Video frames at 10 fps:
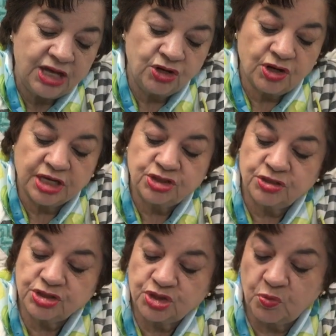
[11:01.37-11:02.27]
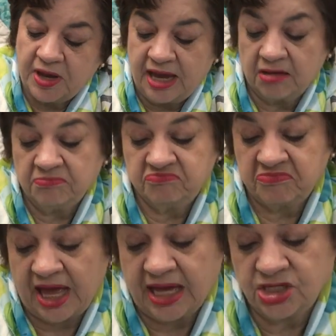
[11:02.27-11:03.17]
you cut you a square.
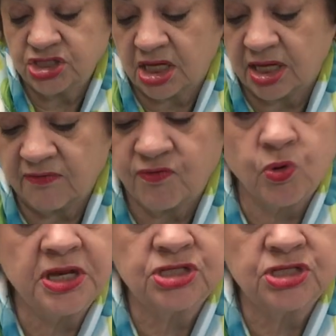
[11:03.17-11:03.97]
I just cut a 4-inch